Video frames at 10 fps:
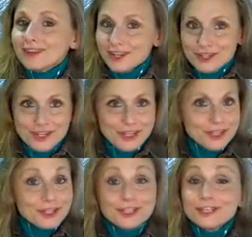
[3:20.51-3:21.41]
and need
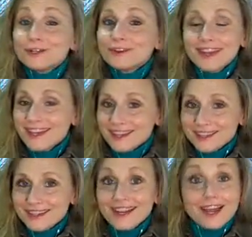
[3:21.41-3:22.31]
a clear
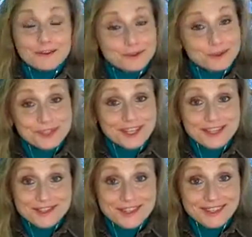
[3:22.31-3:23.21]
head after a
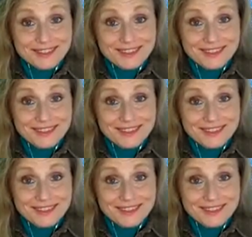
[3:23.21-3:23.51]
tasting.